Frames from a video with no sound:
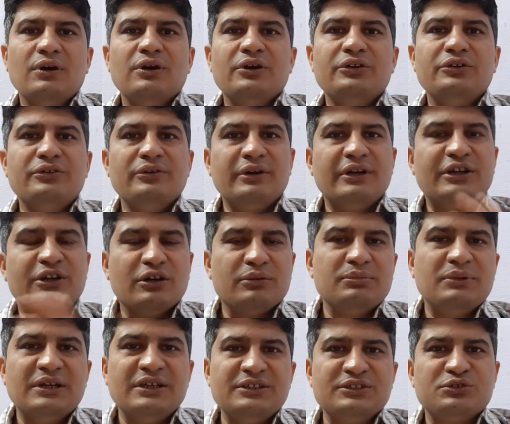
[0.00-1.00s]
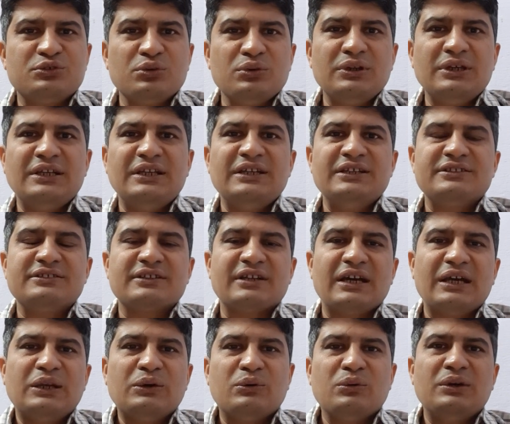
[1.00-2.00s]
unit of the insulin is
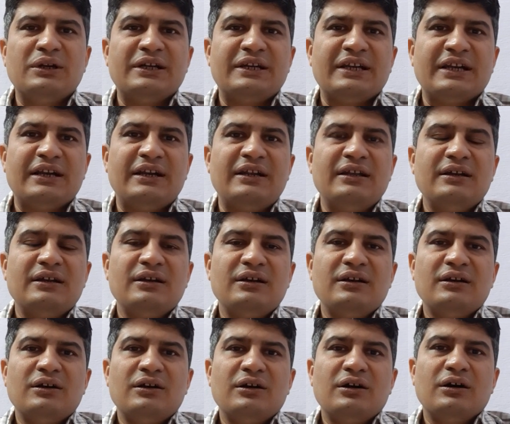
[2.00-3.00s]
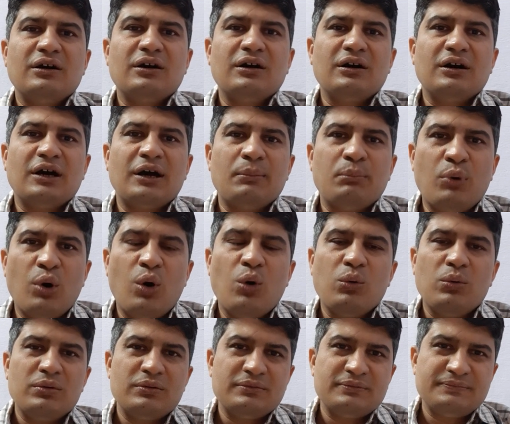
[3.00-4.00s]
calculated
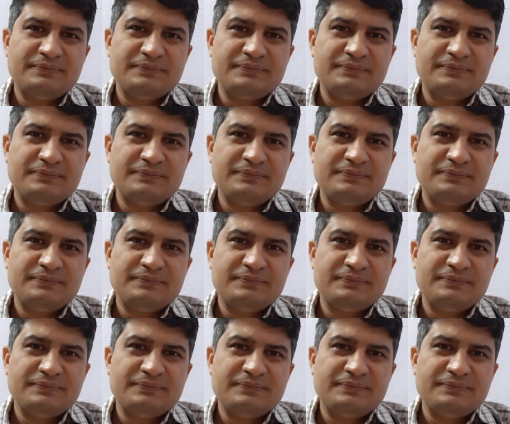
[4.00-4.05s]
above,